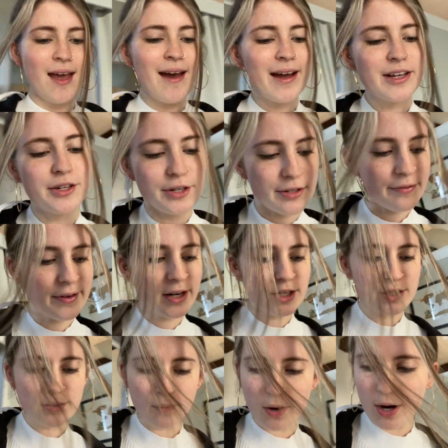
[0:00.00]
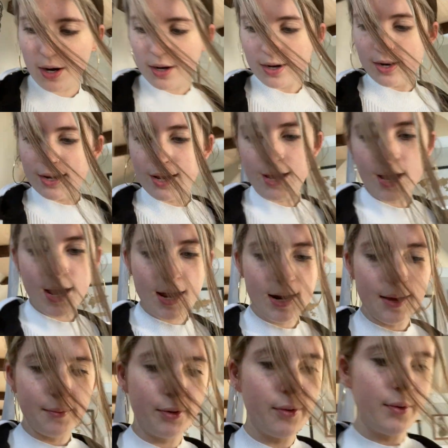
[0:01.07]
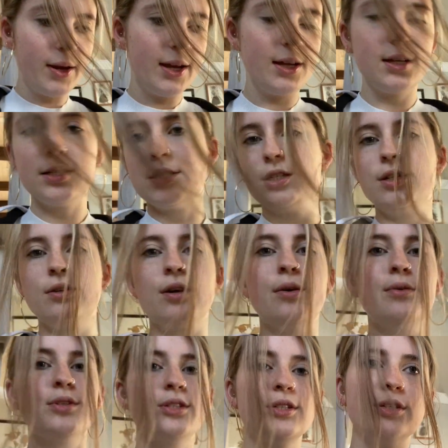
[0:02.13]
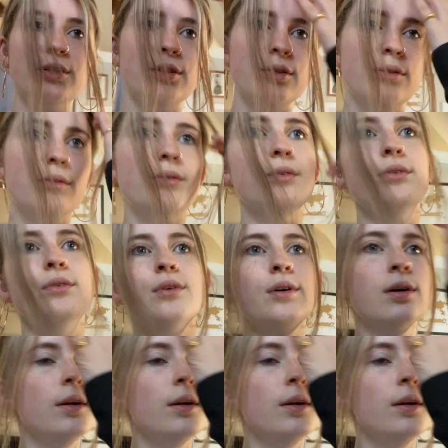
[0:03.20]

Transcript: I just finished work and I'm going to go to